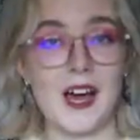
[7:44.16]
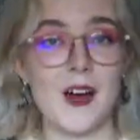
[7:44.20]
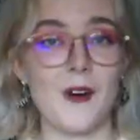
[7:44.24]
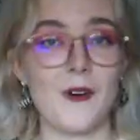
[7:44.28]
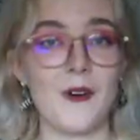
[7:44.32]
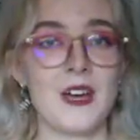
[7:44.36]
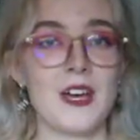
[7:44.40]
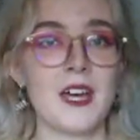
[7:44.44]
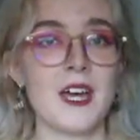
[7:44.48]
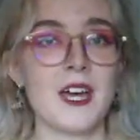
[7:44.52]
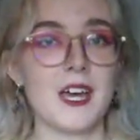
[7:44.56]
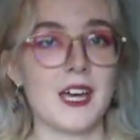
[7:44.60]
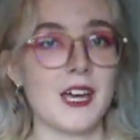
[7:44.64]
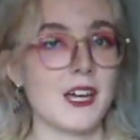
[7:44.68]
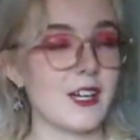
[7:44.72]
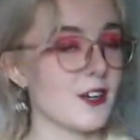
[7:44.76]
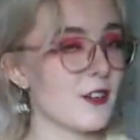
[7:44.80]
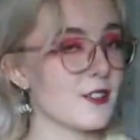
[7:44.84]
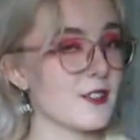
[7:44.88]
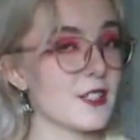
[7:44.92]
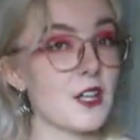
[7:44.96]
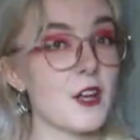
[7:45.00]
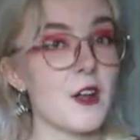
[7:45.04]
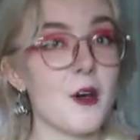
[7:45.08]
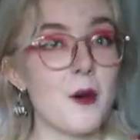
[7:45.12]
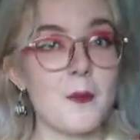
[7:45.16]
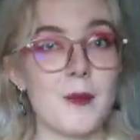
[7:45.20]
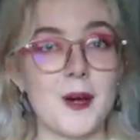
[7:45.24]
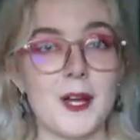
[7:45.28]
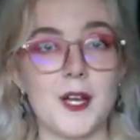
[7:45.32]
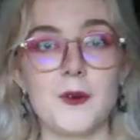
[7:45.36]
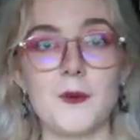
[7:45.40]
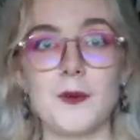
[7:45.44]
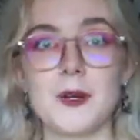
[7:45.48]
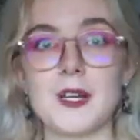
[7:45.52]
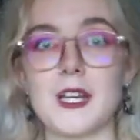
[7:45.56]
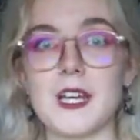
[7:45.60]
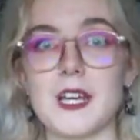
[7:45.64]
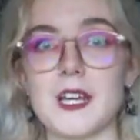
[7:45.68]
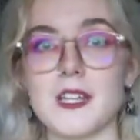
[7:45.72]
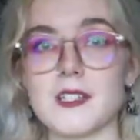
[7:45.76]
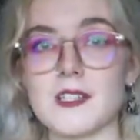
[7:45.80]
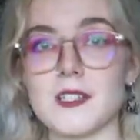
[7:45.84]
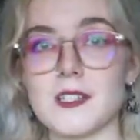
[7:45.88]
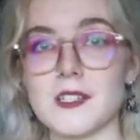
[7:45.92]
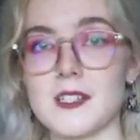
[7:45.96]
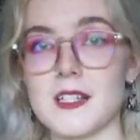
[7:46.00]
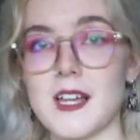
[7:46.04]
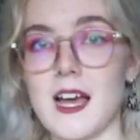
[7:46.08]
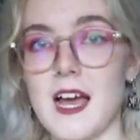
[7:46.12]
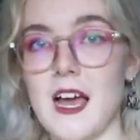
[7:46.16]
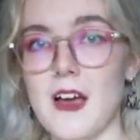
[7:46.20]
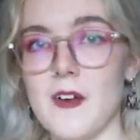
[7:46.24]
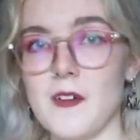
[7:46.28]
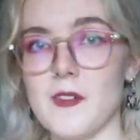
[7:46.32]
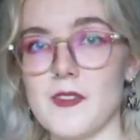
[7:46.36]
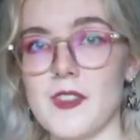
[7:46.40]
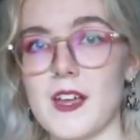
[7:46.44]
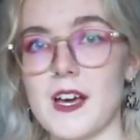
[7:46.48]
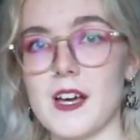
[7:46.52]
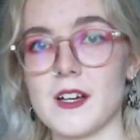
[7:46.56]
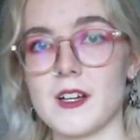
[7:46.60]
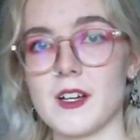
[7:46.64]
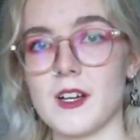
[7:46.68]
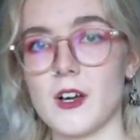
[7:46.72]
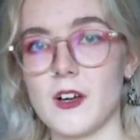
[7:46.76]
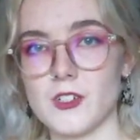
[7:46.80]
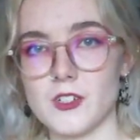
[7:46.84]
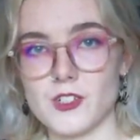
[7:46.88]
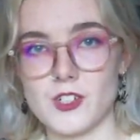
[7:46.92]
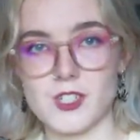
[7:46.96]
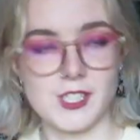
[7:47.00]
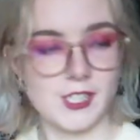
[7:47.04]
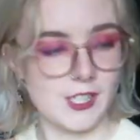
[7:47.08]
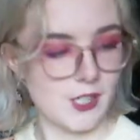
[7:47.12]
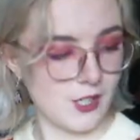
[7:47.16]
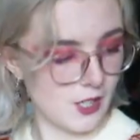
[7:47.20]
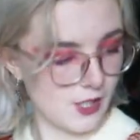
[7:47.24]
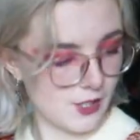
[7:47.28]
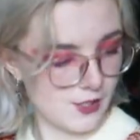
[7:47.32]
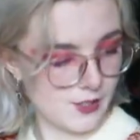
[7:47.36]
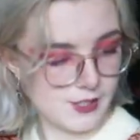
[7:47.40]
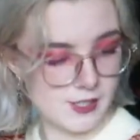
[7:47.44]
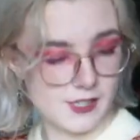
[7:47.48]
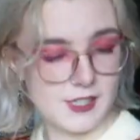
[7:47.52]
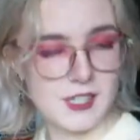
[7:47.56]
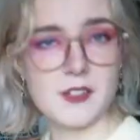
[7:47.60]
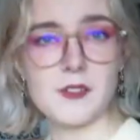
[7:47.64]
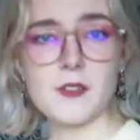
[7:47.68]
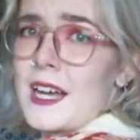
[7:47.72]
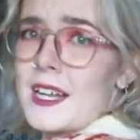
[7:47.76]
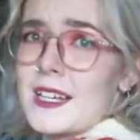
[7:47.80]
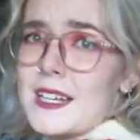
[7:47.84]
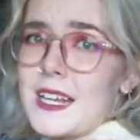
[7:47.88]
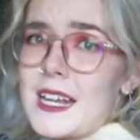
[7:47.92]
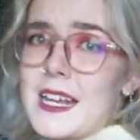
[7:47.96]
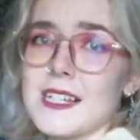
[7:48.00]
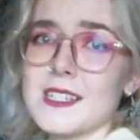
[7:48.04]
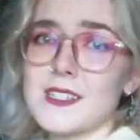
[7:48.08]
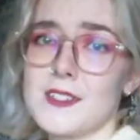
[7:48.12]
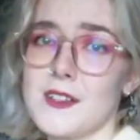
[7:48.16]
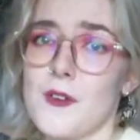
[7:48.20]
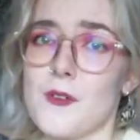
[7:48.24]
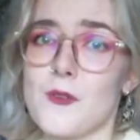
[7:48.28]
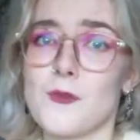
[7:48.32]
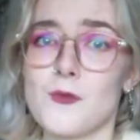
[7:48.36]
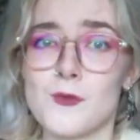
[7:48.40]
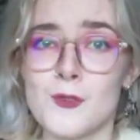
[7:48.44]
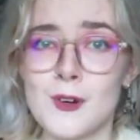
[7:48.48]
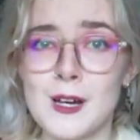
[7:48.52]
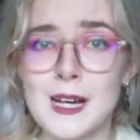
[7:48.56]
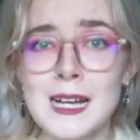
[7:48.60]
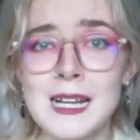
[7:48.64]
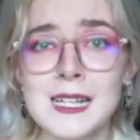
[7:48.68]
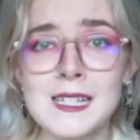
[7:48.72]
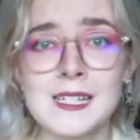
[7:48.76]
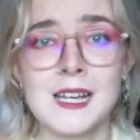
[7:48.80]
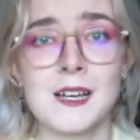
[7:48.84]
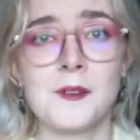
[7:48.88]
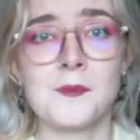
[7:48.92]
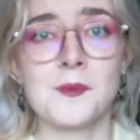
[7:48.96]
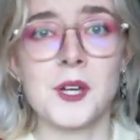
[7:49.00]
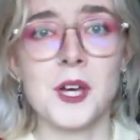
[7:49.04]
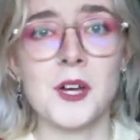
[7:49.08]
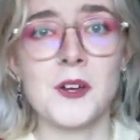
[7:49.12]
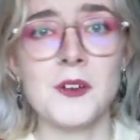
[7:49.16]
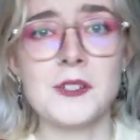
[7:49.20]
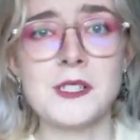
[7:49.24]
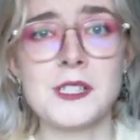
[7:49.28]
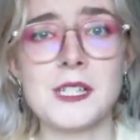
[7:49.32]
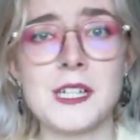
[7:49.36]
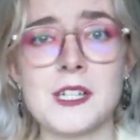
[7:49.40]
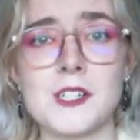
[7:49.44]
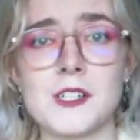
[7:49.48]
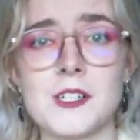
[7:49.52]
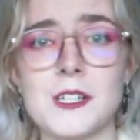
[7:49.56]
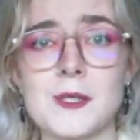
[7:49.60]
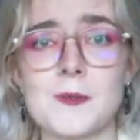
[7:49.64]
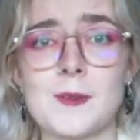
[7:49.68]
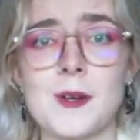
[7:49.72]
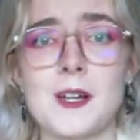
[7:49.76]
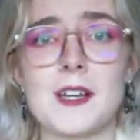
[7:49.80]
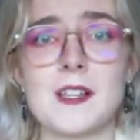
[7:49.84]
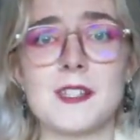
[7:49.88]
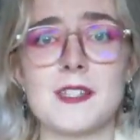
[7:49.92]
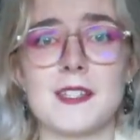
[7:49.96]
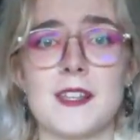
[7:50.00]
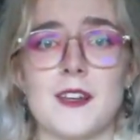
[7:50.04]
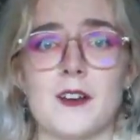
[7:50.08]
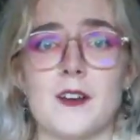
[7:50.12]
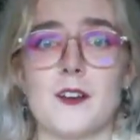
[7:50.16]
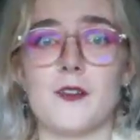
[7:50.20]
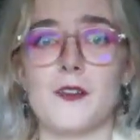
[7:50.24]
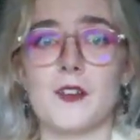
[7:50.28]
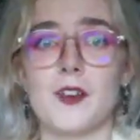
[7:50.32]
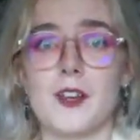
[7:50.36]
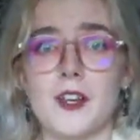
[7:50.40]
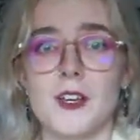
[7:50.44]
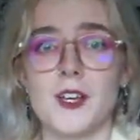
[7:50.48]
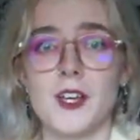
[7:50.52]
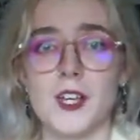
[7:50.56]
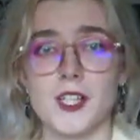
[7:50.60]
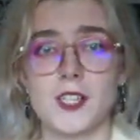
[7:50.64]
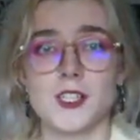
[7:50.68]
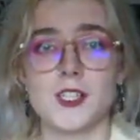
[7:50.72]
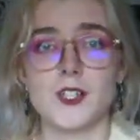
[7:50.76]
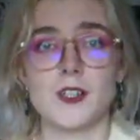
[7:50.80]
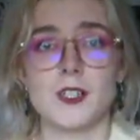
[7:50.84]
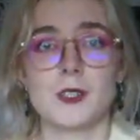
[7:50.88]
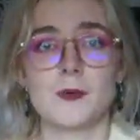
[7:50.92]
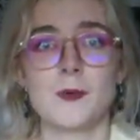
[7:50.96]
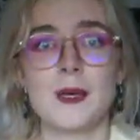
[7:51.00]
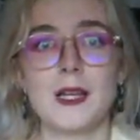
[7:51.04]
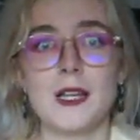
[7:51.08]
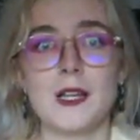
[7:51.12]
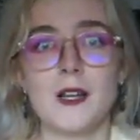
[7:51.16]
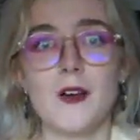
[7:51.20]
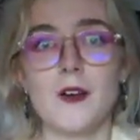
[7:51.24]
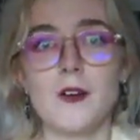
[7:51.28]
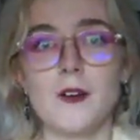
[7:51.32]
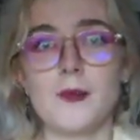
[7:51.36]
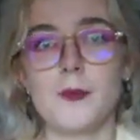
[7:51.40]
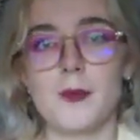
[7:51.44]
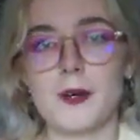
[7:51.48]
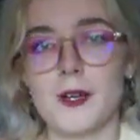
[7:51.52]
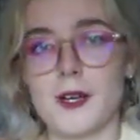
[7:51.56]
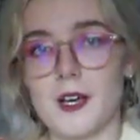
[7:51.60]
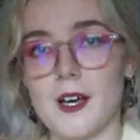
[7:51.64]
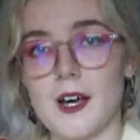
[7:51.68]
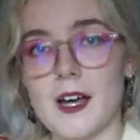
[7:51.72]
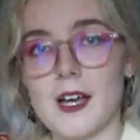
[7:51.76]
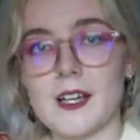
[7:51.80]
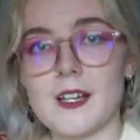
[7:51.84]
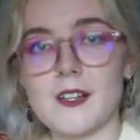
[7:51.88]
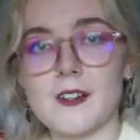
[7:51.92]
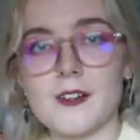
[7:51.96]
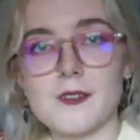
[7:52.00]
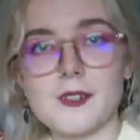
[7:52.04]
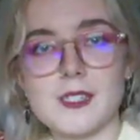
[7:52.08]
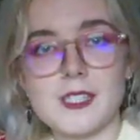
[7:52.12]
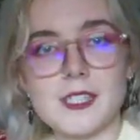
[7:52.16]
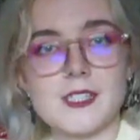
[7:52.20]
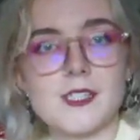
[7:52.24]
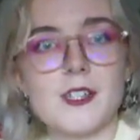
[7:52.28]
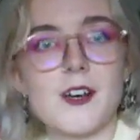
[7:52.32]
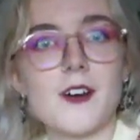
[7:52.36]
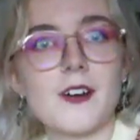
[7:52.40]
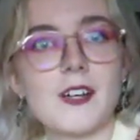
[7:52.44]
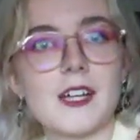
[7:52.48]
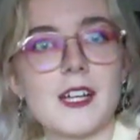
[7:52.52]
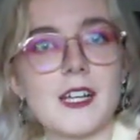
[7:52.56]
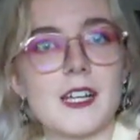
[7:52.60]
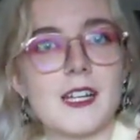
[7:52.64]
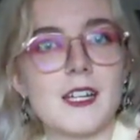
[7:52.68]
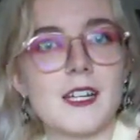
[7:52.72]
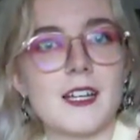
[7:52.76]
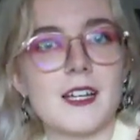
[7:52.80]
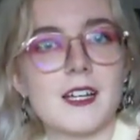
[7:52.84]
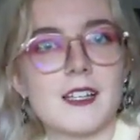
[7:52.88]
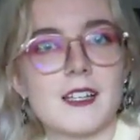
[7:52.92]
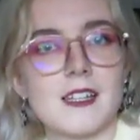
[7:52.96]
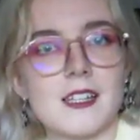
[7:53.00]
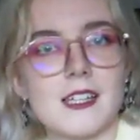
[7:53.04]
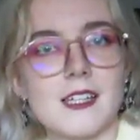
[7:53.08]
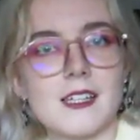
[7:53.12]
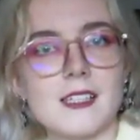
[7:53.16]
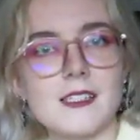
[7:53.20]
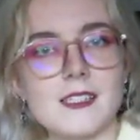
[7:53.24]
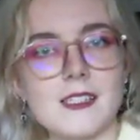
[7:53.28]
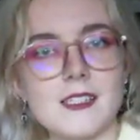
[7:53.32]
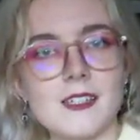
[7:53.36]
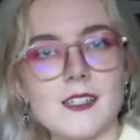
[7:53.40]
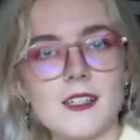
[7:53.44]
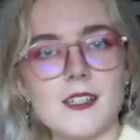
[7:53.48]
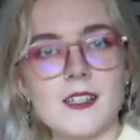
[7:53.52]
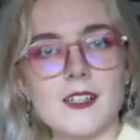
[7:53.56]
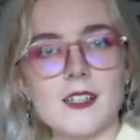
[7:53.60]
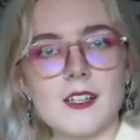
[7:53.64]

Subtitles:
now. It goes a lot better when it doesn't have that contrasting color underneath, and it's really damn cozy just by itself. So it's a bit long, but I can obviously tuck it in like this,